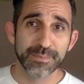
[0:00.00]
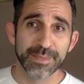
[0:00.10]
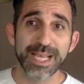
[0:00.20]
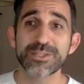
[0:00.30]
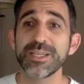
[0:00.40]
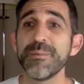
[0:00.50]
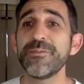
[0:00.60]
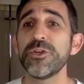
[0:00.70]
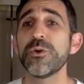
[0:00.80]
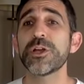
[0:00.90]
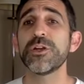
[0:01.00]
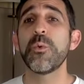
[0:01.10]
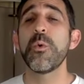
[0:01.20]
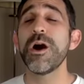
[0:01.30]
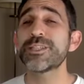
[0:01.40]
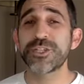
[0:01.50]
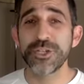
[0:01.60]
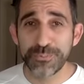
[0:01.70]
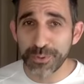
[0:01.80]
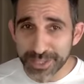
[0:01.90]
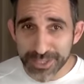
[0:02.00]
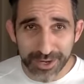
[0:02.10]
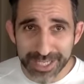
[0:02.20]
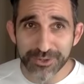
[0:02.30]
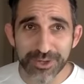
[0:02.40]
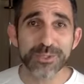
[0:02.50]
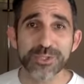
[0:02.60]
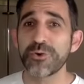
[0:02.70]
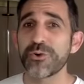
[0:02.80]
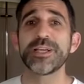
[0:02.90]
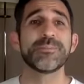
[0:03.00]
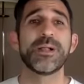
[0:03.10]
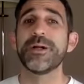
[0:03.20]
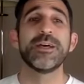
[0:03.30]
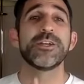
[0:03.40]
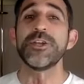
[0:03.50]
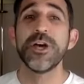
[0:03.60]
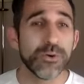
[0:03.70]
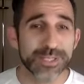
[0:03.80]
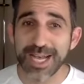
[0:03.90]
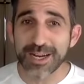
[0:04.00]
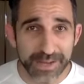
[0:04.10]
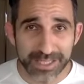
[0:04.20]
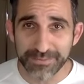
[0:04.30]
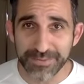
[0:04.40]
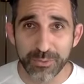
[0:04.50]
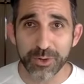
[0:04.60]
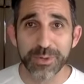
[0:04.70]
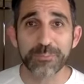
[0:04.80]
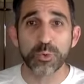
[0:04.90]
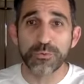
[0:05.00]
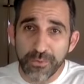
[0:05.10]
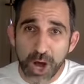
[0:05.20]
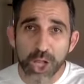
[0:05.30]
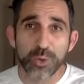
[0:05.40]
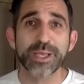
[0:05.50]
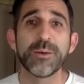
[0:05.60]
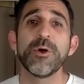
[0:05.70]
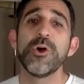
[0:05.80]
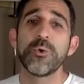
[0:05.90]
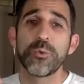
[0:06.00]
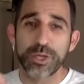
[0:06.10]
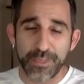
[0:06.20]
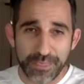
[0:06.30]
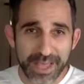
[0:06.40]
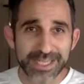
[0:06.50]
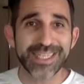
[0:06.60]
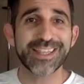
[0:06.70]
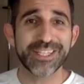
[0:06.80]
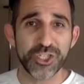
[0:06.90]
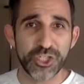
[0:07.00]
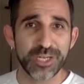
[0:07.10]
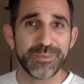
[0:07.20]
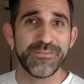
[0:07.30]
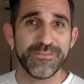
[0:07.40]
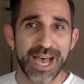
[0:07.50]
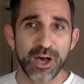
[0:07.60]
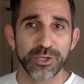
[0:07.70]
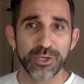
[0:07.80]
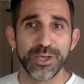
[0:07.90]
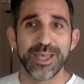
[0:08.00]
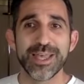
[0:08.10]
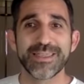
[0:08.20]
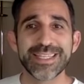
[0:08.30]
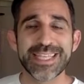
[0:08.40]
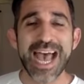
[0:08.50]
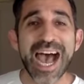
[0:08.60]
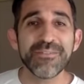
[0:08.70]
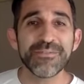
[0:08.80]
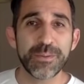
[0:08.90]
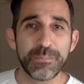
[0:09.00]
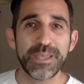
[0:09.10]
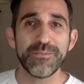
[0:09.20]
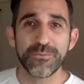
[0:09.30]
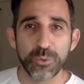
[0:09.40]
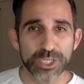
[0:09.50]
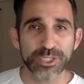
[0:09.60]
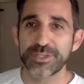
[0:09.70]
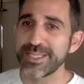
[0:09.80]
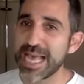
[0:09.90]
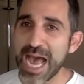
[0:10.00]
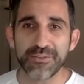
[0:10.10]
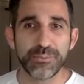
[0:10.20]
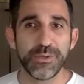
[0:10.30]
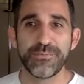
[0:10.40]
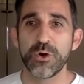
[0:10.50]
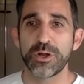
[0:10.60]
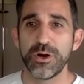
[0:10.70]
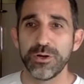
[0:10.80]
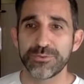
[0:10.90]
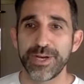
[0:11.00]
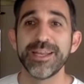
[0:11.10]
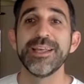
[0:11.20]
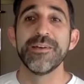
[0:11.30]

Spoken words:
Now, some of you are going to want to put this on Instagram stories and blah, blah. No, it's not effective that way. Remember, we're following up with authentic, legitimate value. These have to be voice notes. These have to be phone calls, right?